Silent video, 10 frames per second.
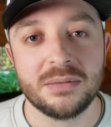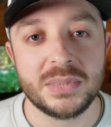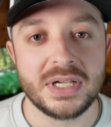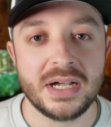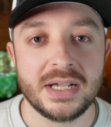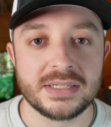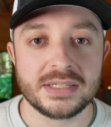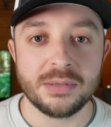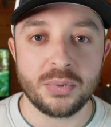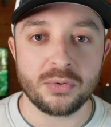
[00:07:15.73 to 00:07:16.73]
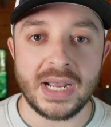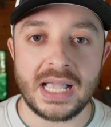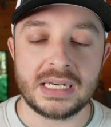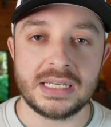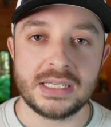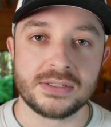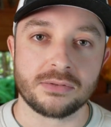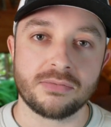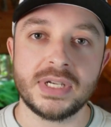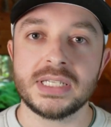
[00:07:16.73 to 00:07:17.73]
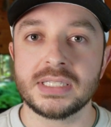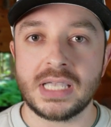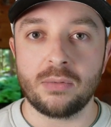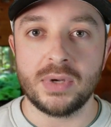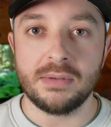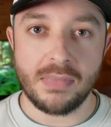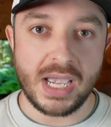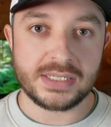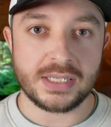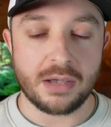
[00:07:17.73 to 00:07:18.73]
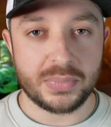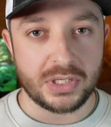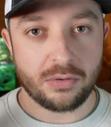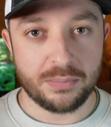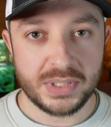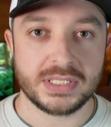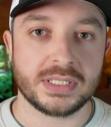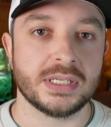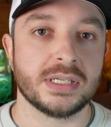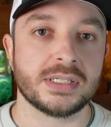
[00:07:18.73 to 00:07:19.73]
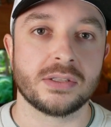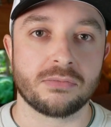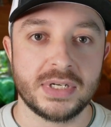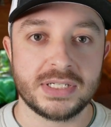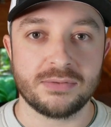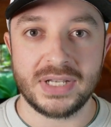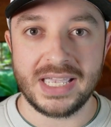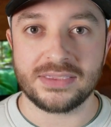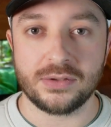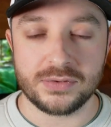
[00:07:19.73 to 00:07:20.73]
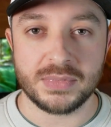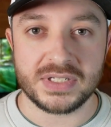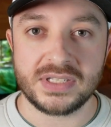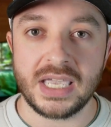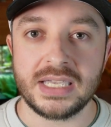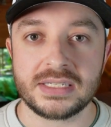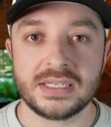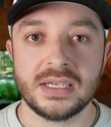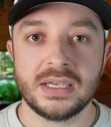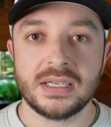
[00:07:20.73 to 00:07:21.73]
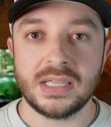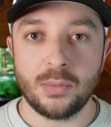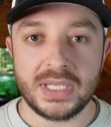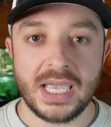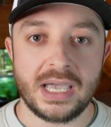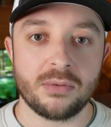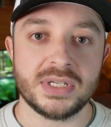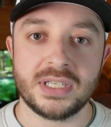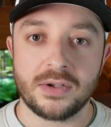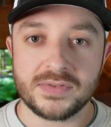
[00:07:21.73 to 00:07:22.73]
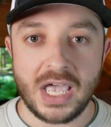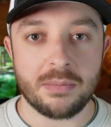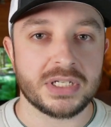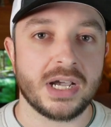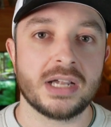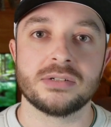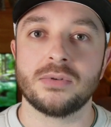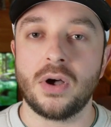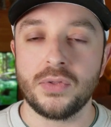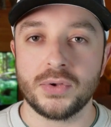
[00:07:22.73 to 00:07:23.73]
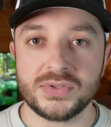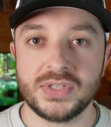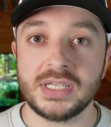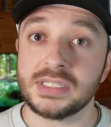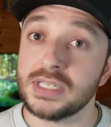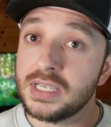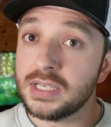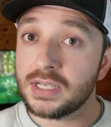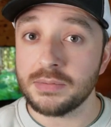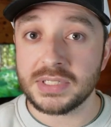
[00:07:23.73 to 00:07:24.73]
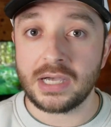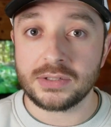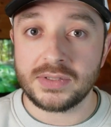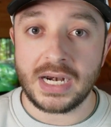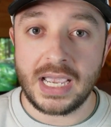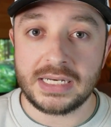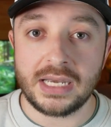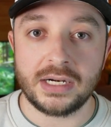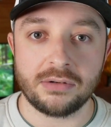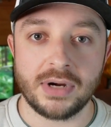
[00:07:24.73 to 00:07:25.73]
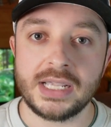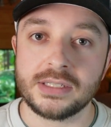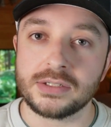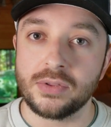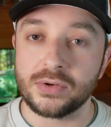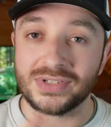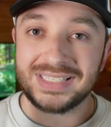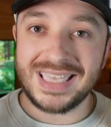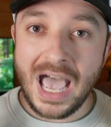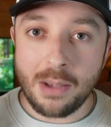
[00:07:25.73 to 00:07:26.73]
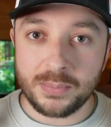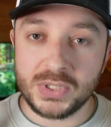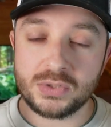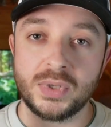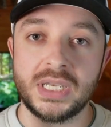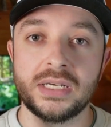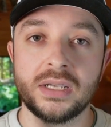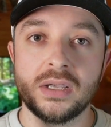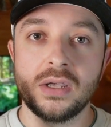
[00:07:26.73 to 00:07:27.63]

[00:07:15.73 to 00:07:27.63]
Because the simple reality is the reason that we mess up in our businesses and the reason we get those mistakes that we get and we self-sabotage and all those things comes down to that identity, right? And so there's a gap between